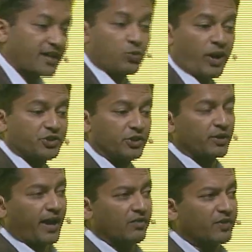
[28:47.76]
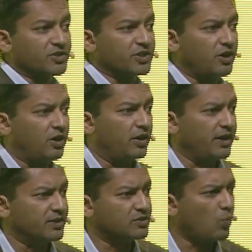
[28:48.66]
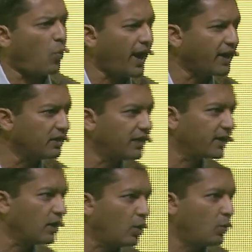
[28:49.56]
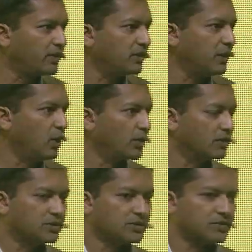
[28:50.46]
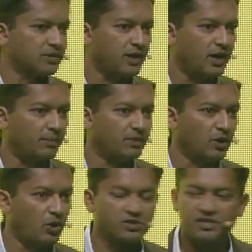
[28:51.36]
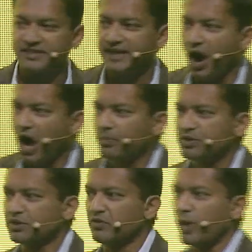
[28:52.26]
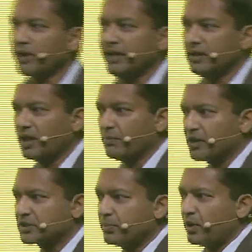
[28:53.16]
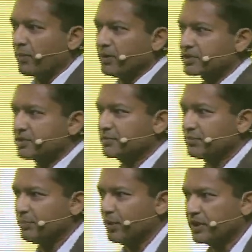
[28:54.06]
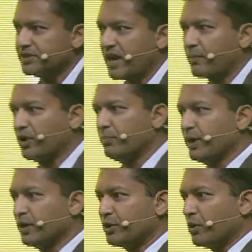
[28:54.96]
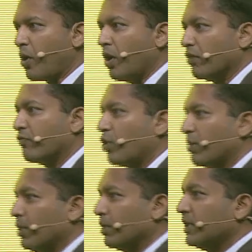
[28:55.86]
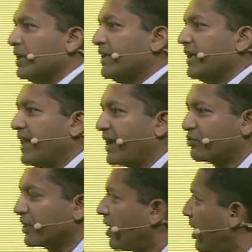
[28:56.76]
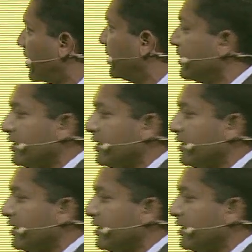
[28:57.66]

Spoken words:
question to kind of consider is why did they go with the Lotus? The Lotus is the opposite of what Elon Musk promised people. He said, I'm going to build you an all-affordable electric car.